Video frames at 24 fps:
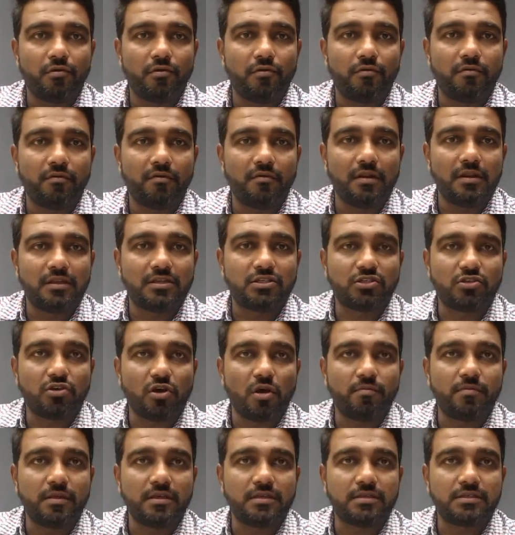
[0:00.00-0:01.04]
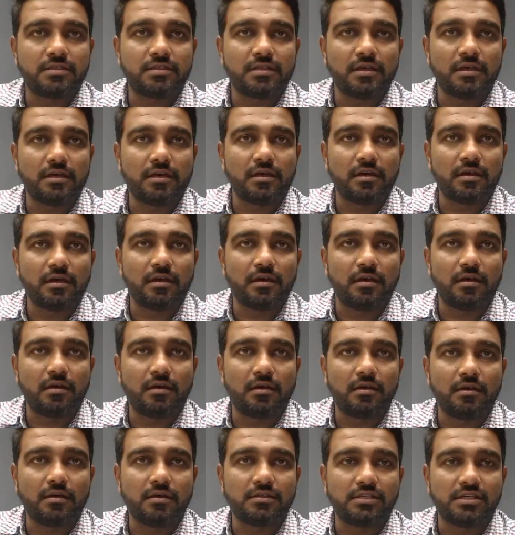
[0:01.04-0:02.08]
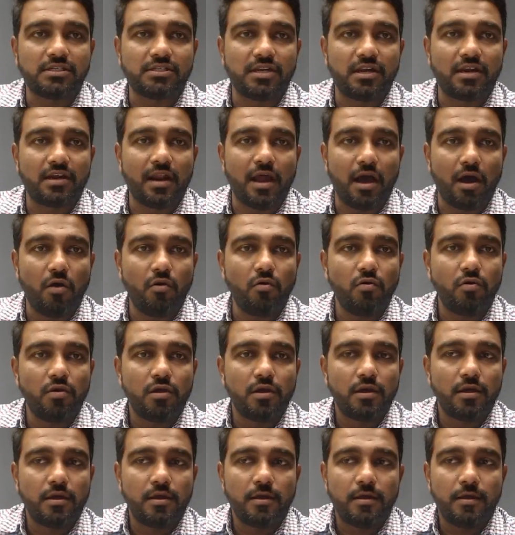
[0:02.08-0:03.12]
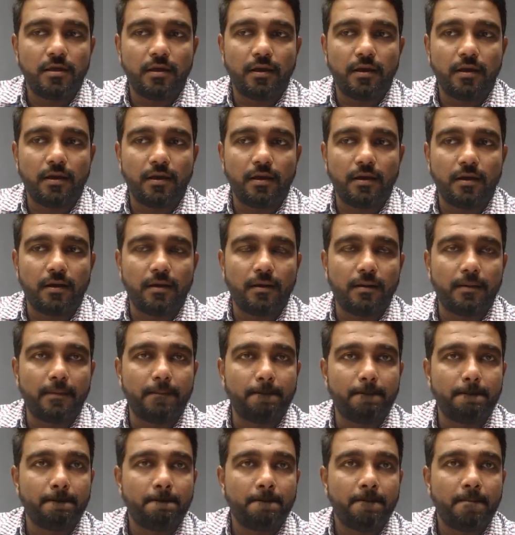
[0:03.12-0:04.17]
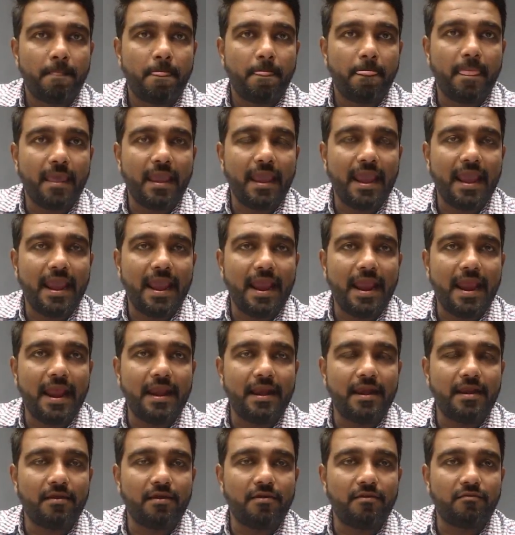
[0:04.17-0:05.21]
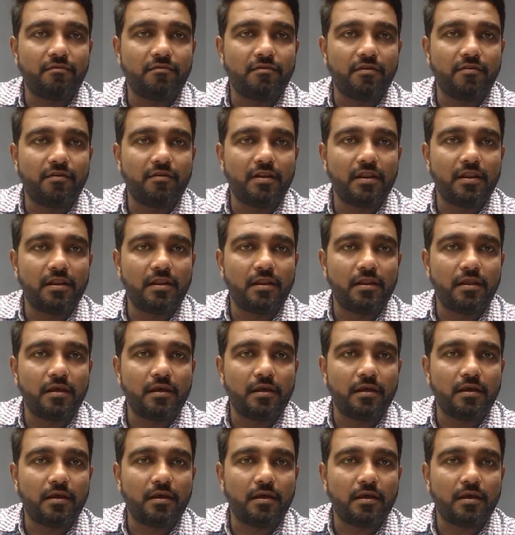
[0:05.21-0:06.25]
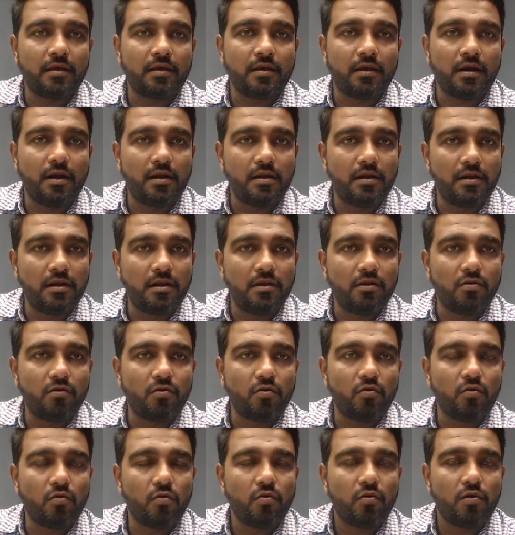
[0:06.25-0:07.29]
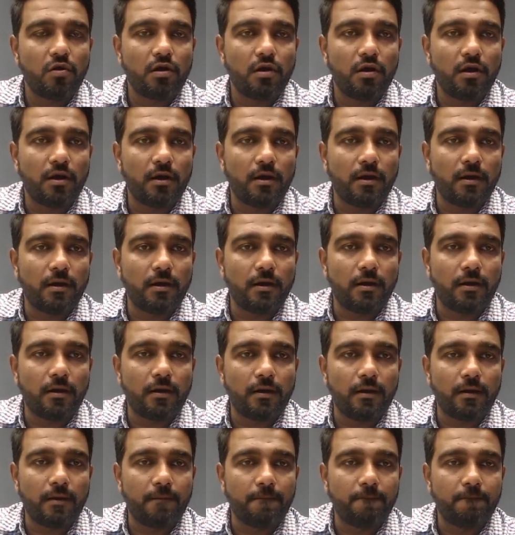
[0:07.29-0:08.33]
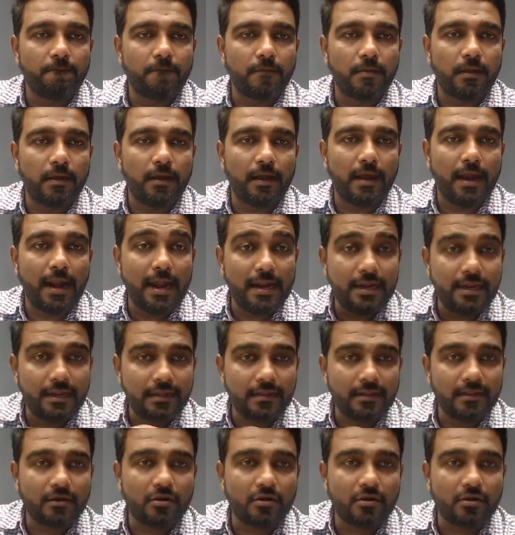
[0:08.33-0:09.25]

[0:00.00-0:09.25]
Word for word: we'll stop this uh, session now um, and we will continue uh, editing the